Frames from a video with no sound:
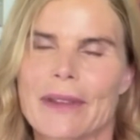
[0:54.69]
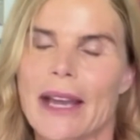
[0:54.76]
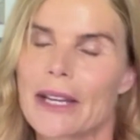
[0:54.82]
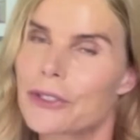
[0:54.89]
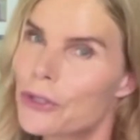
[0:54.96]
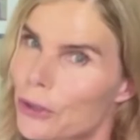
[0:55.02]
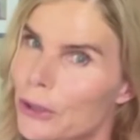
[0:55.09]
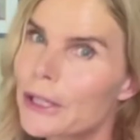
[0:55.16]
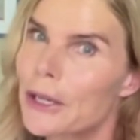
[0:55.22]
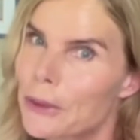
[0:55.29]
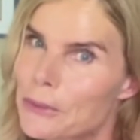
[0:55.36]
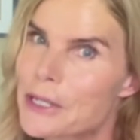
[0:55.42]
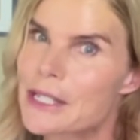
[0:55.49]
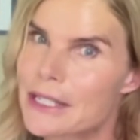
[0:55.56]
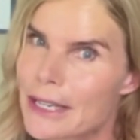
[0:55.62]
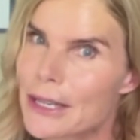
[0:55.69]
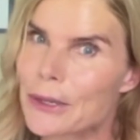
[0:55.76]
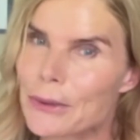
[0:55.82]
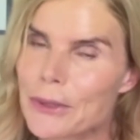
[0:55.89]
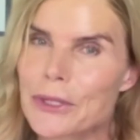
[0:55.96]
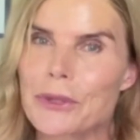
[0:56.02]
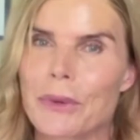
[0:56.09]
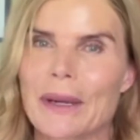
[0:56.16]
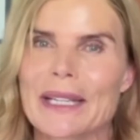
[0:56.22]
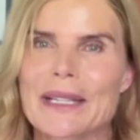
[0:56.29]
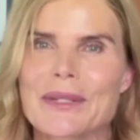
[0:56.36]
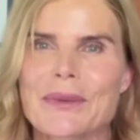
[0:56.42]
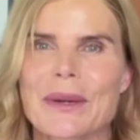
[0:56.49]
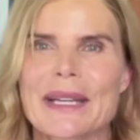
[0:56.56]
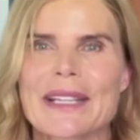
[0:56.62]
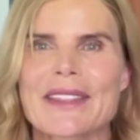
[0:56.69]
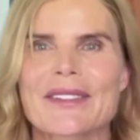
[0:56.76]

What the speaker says: I truly hope to see you in 2023.